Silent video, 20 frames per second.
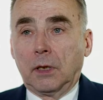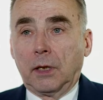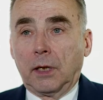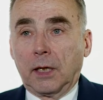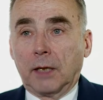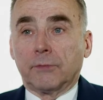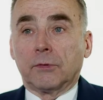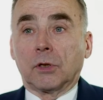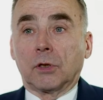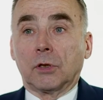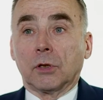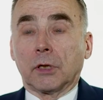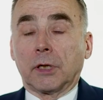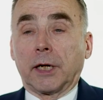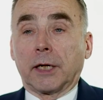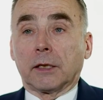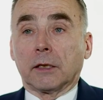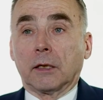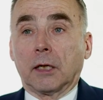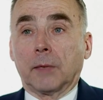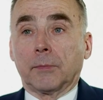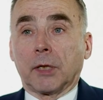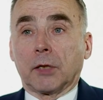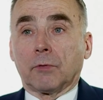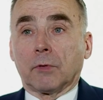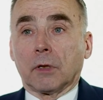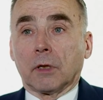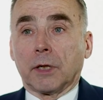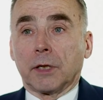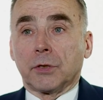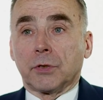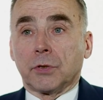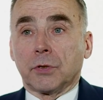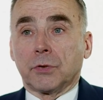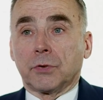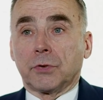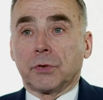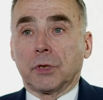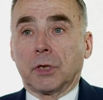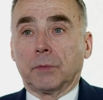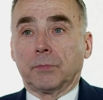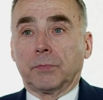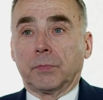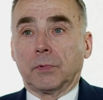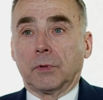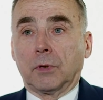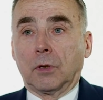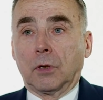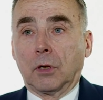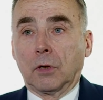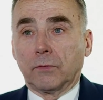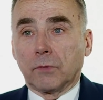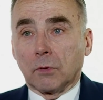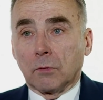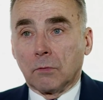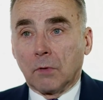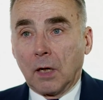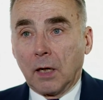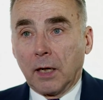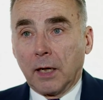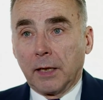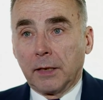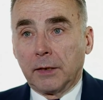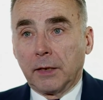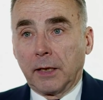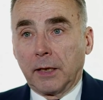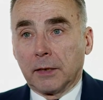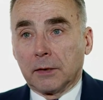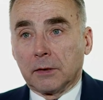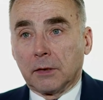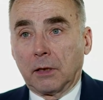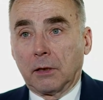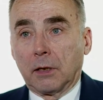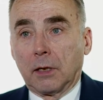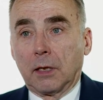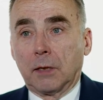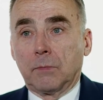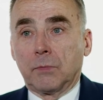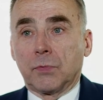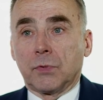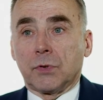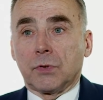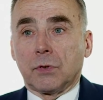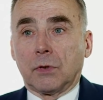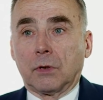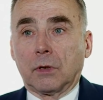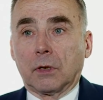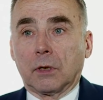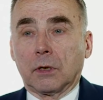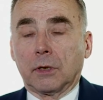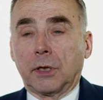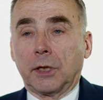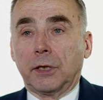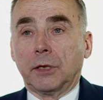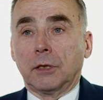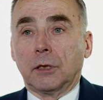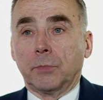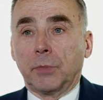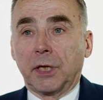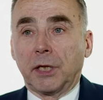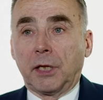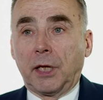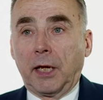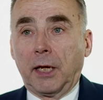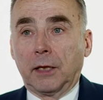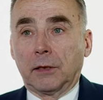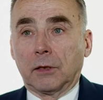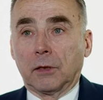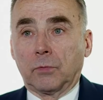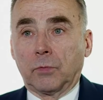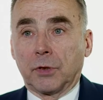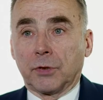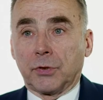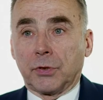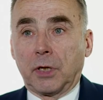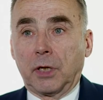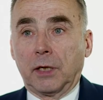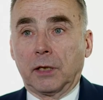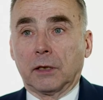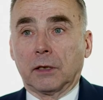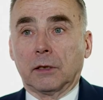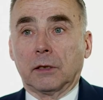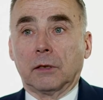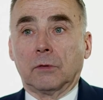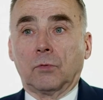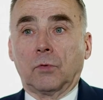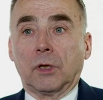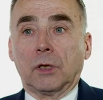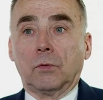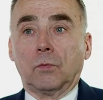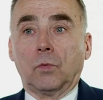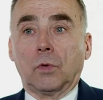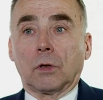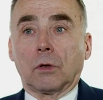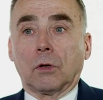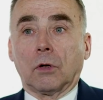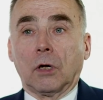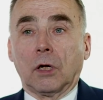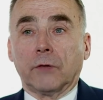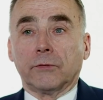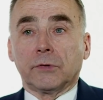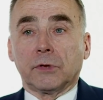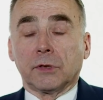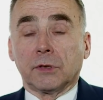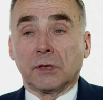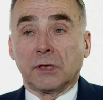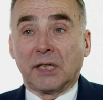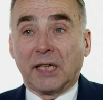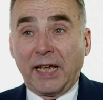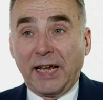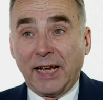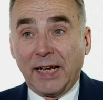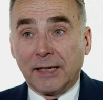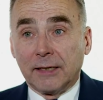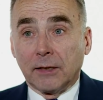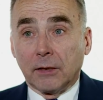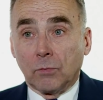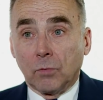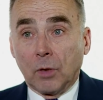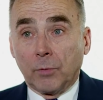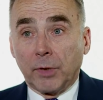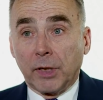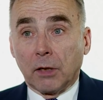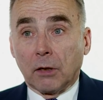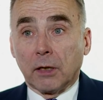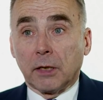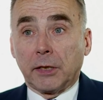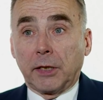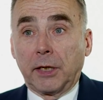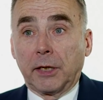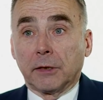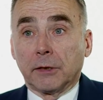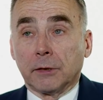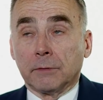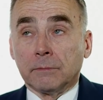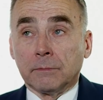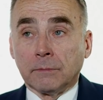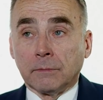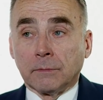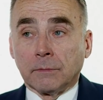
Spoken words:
have the good economic relationship override at times our need to be candid with China. And when we're often candid, when we are candid,